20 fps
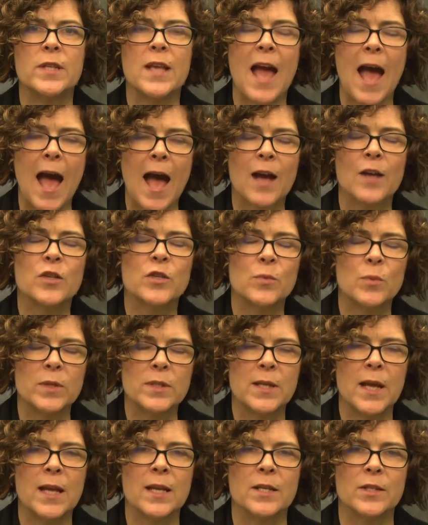the actual
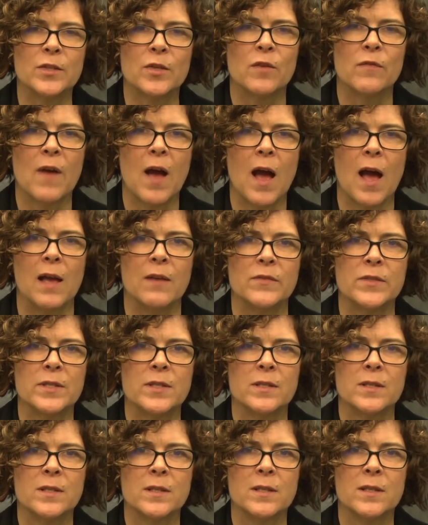data survives.
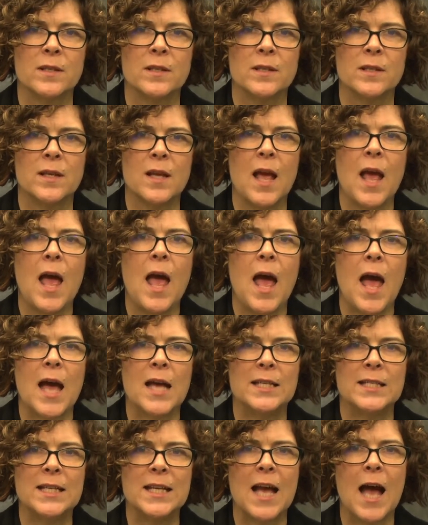
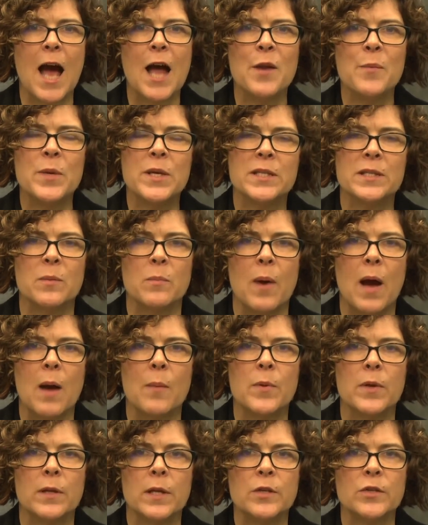As economies and
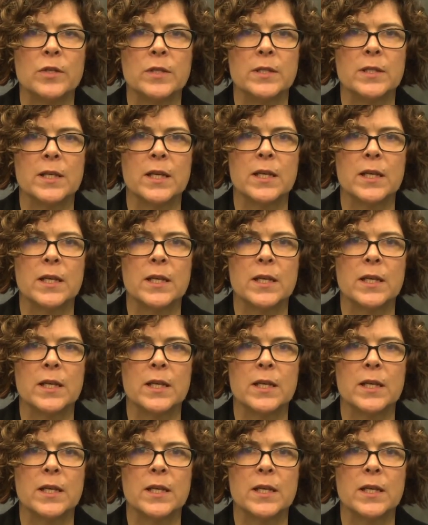populations